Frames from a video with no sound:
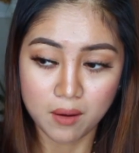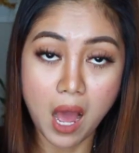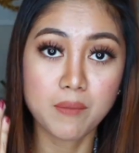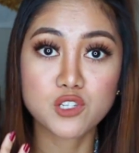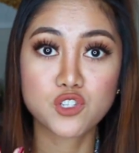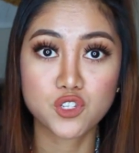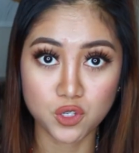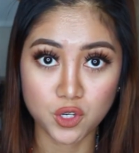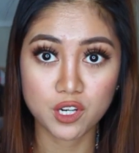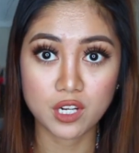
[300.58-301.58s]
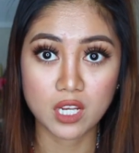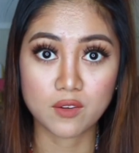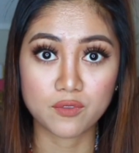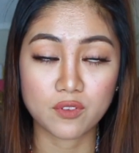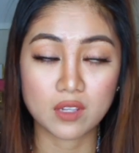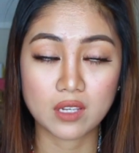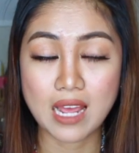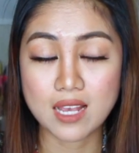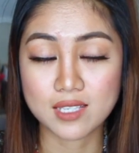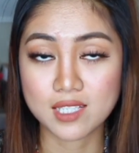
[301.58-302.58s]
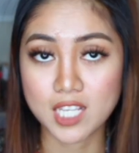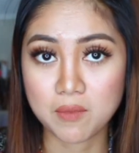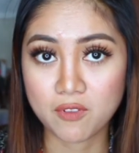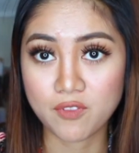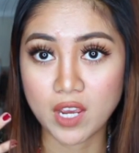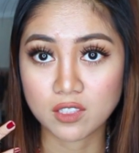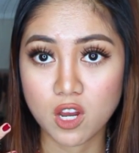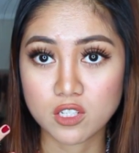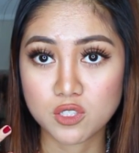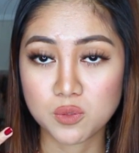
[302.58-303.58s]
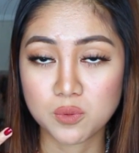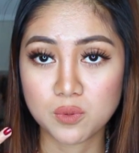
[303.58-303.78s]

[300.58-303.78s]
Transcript: I'm not sure if it has the same effect on